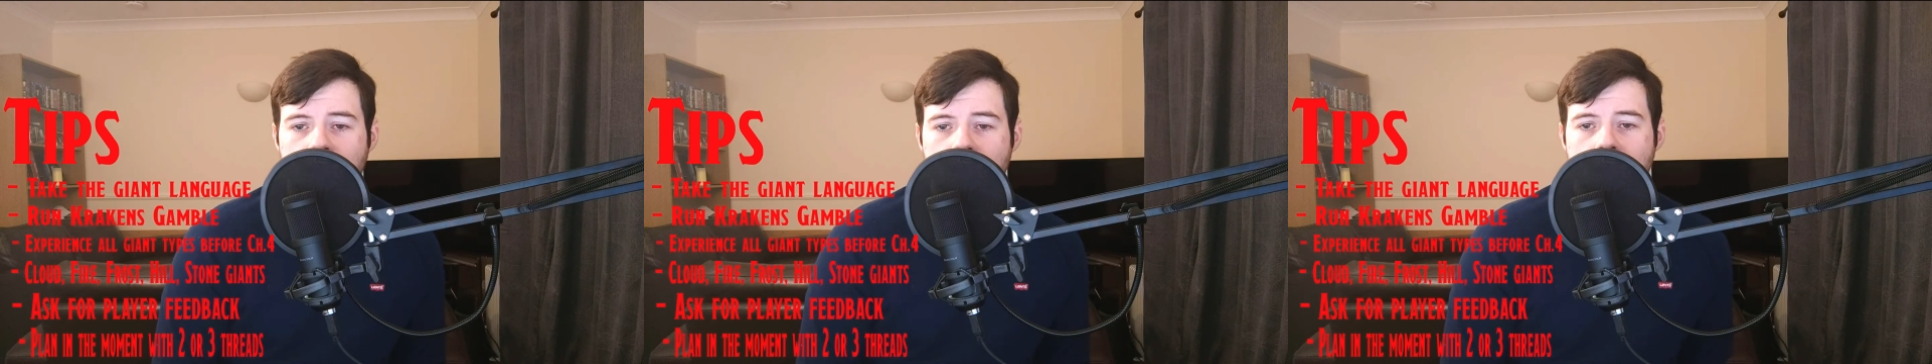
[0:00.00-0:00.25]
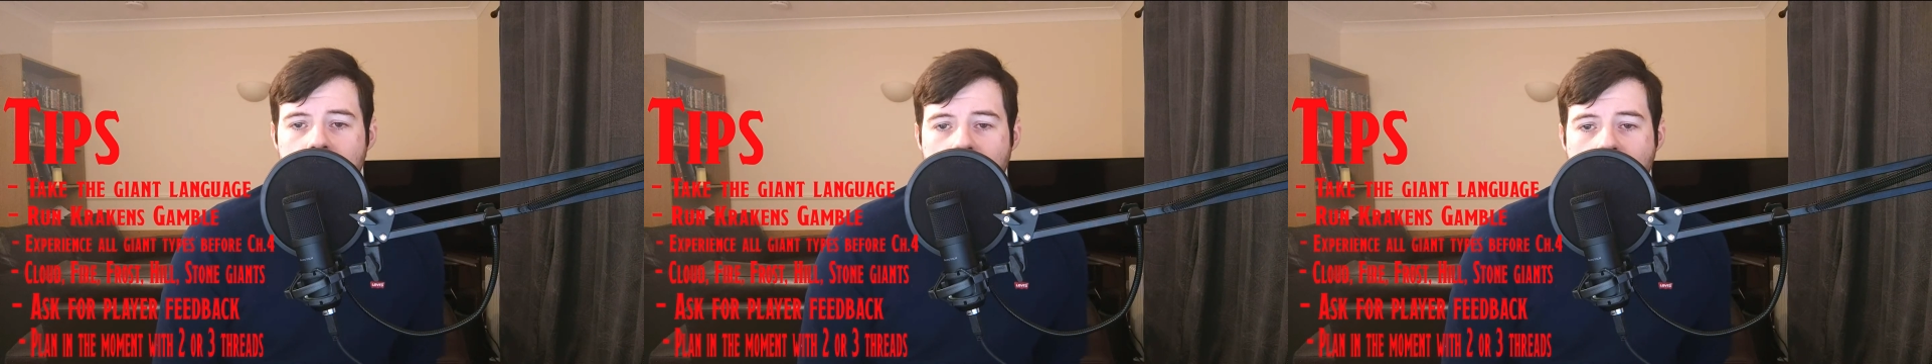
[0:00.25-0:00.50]

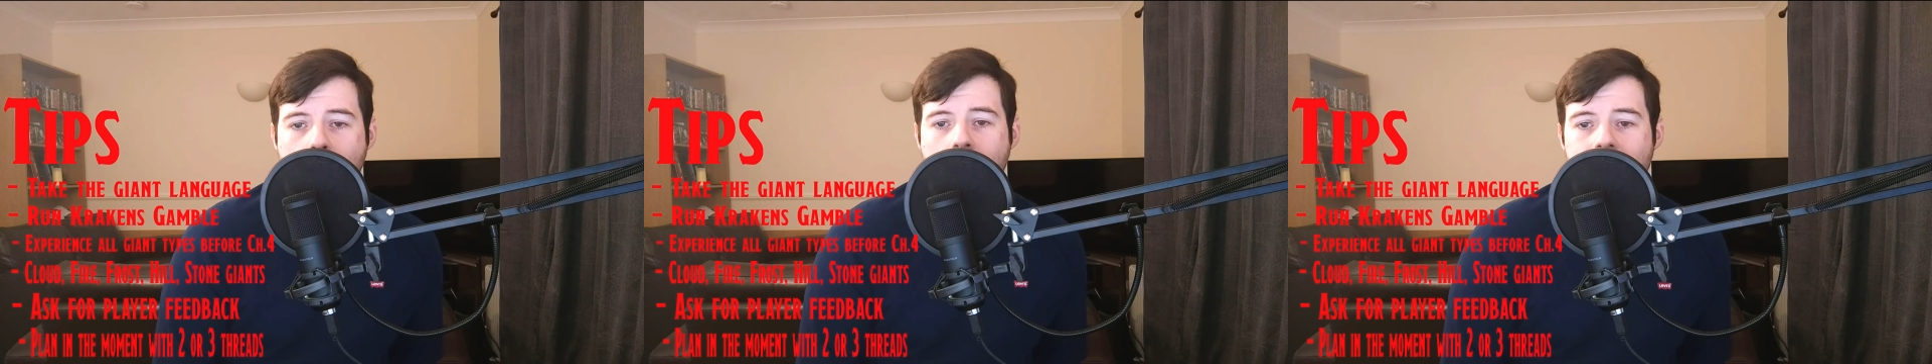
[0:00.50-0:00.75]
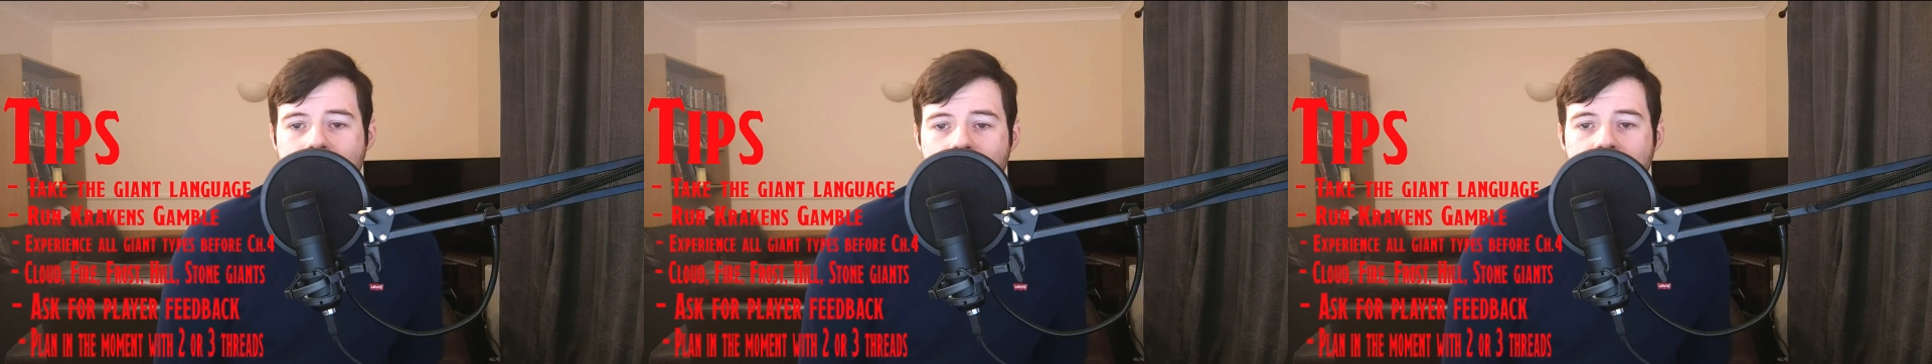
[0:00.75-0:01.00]
and how I
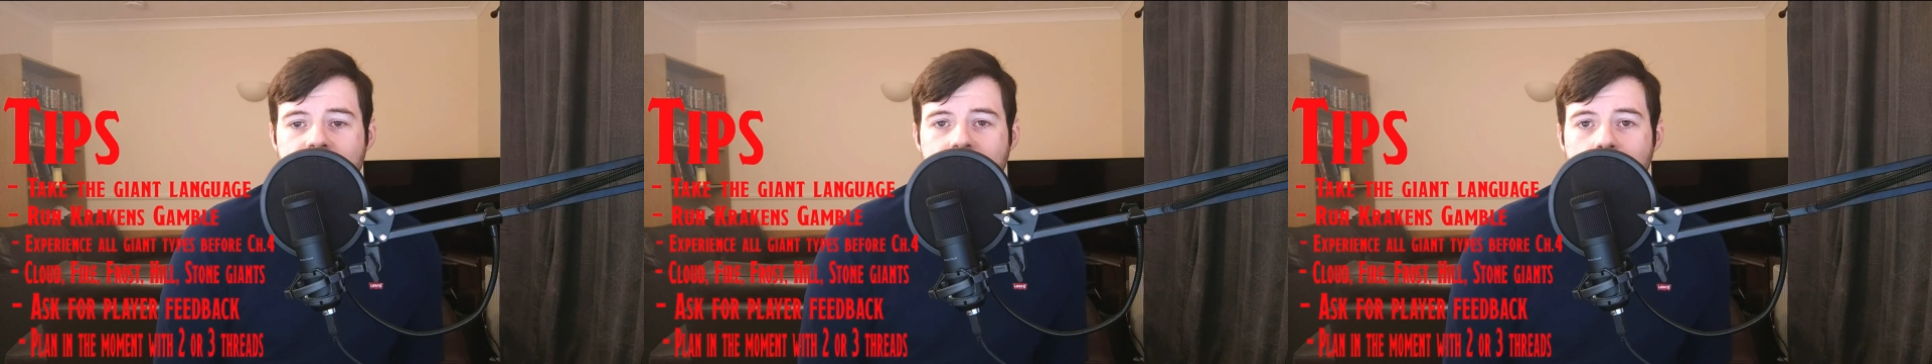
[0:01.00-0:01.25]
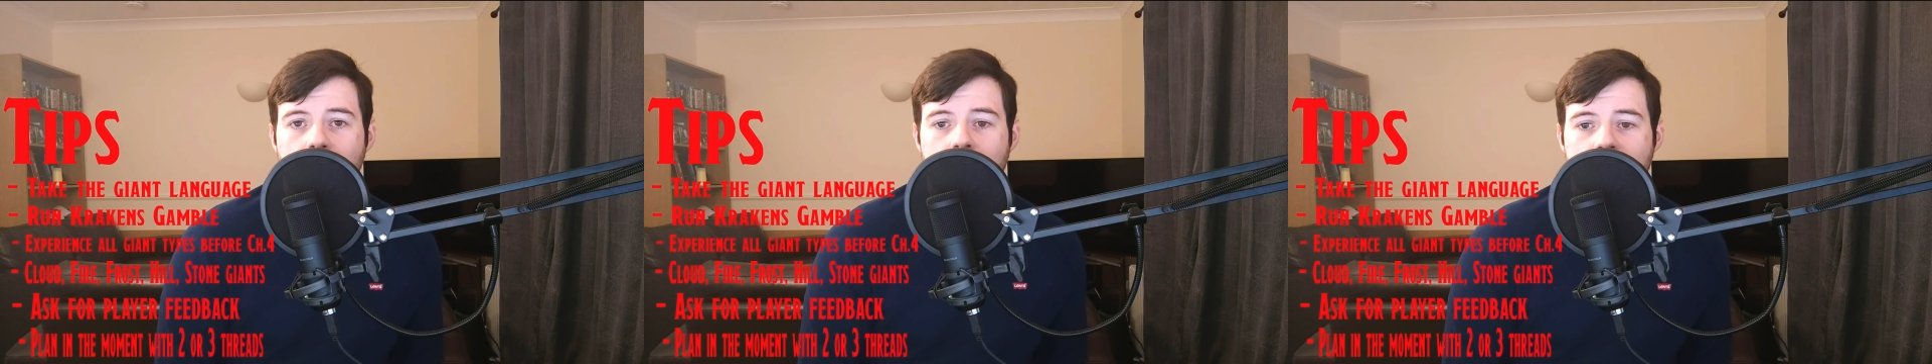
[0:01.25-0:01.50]
ran the
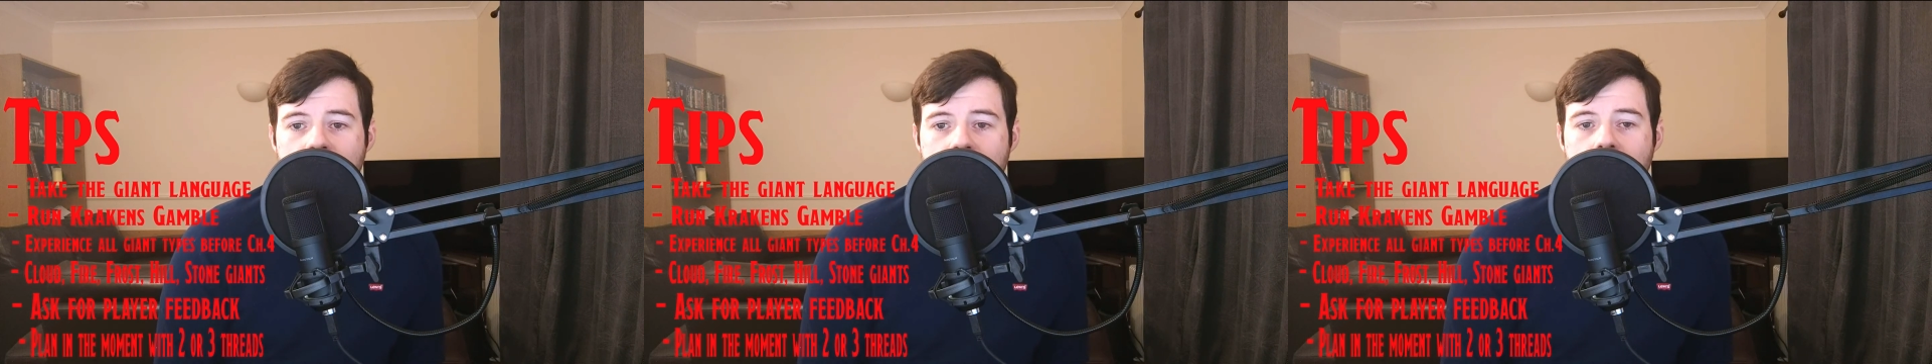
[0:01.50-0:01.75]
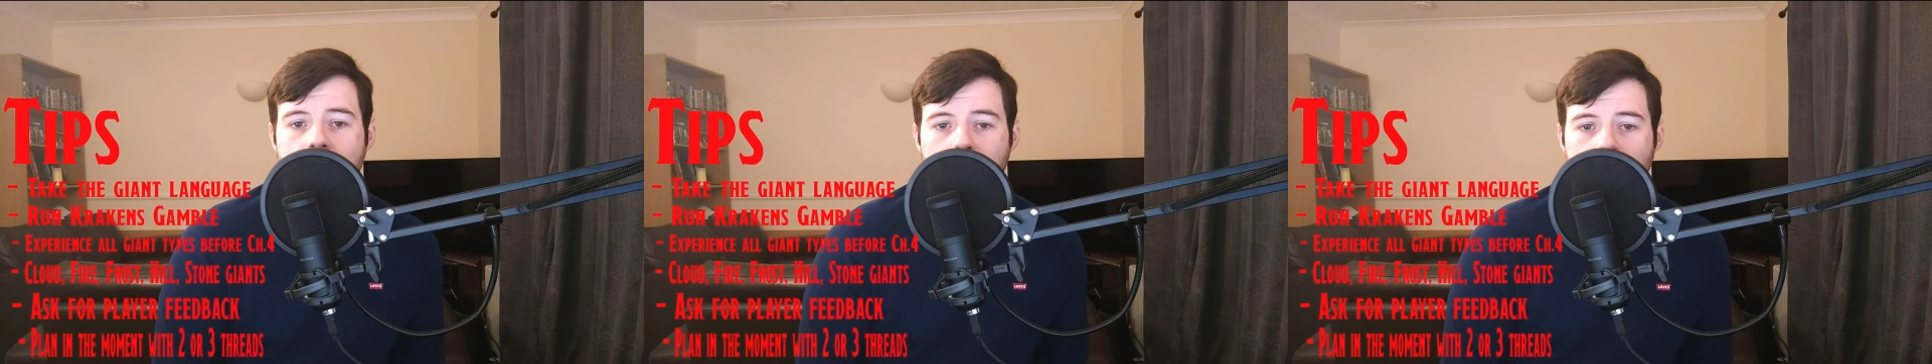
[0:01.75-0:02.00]
sandbox nature
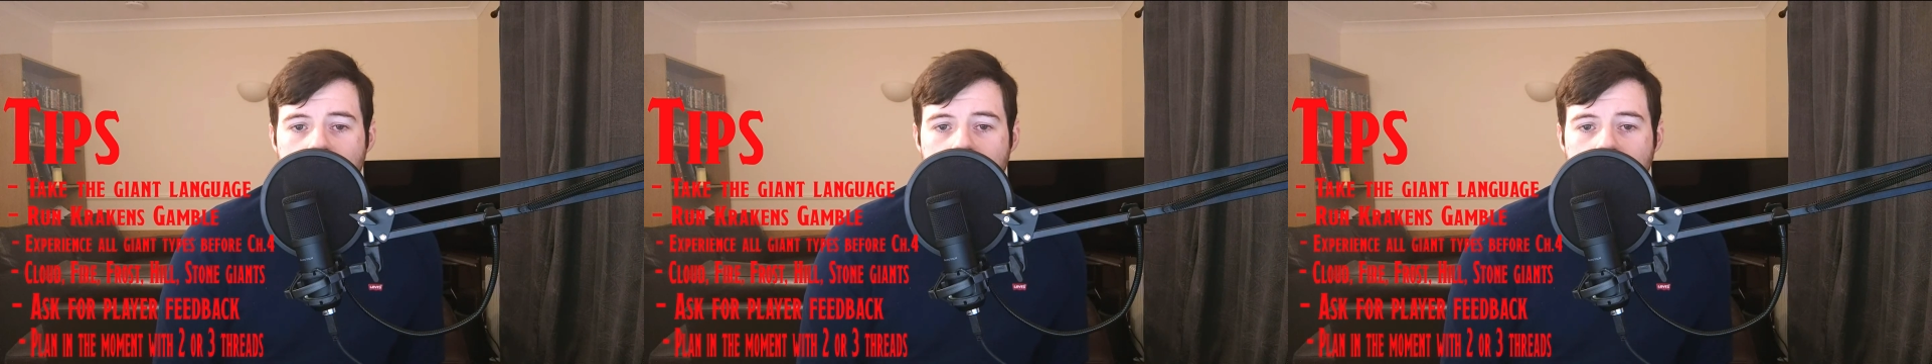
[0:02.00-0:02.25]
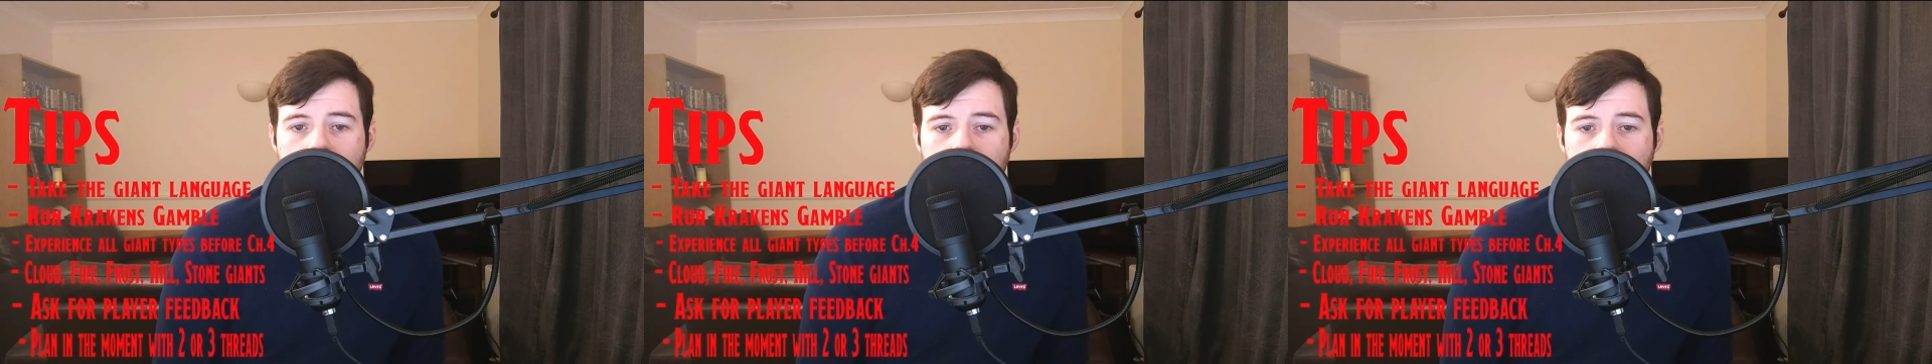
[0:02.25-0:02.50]
of the module.